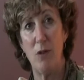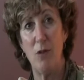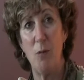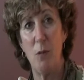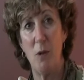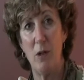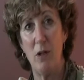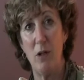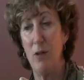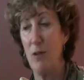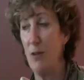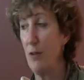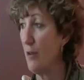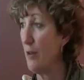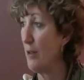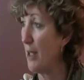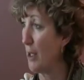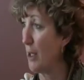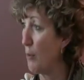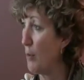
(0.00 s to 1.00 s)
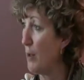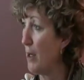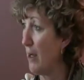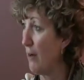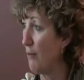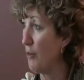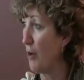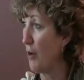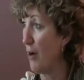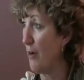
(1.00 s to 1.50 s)
experience like we
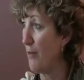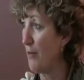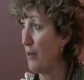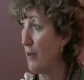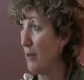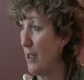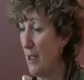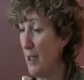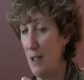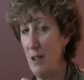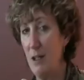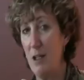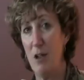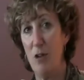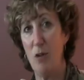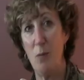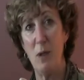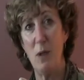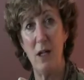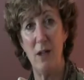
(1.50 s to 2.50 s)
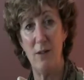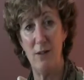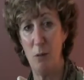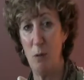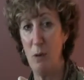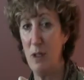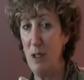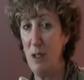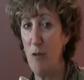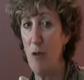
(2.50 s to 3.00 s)
have to offer. And I think it's because it
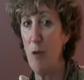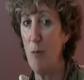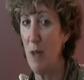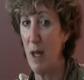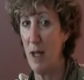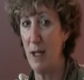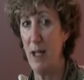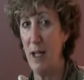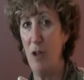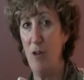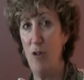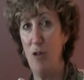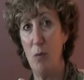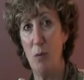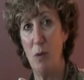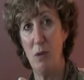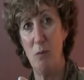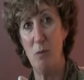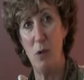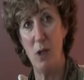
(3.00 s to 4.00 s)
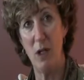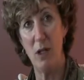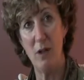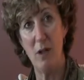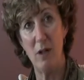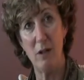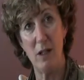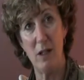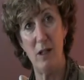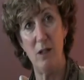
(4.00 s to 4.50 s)
would give them that edge. It would bring
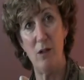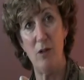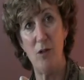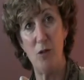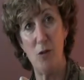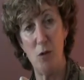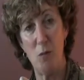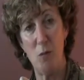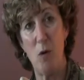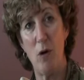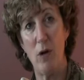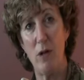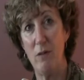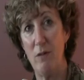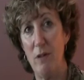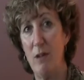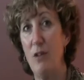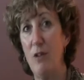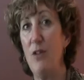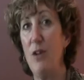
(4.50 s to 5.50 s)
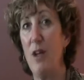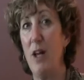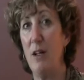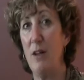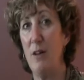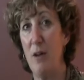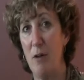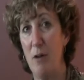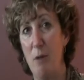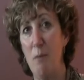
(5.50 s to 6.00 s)
their leaders to a point of
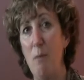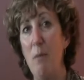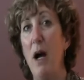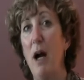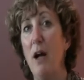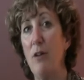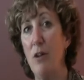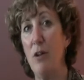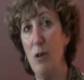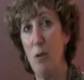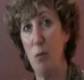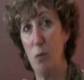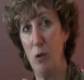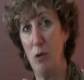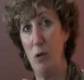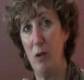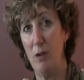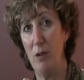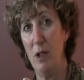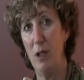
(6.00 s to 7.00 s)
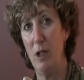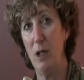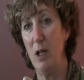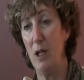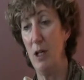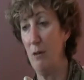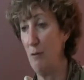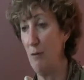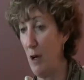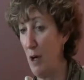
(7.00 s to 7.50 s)
understanding their impact in the world,
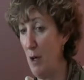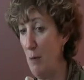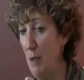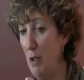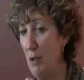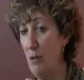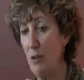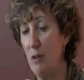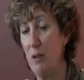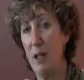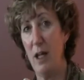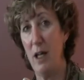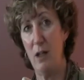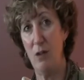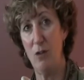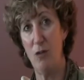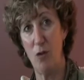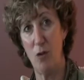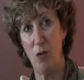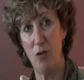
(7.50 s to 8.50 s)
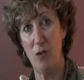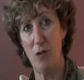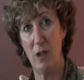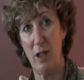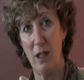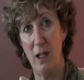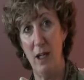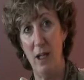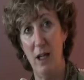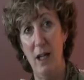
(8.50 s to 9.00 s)
environmental and
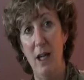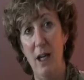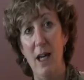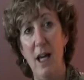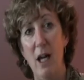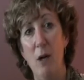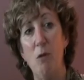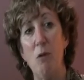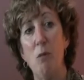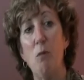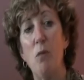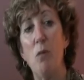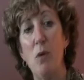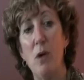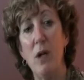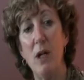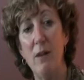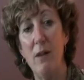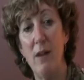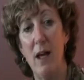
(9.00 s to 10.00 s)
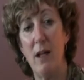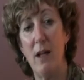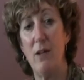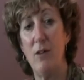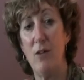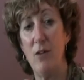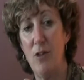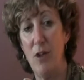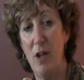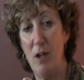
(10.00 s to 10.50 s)
socially, and would bring that
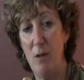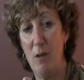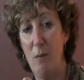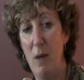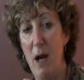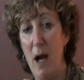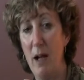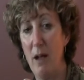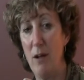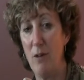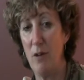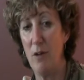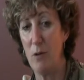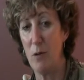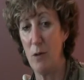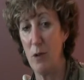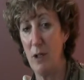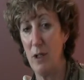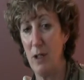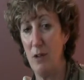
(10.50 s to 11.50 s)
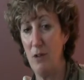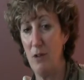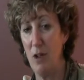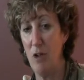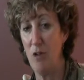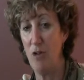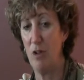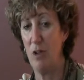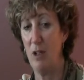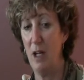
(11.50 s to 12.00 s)
understanding back into the
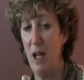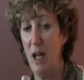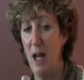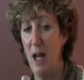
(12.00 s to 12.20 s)
organization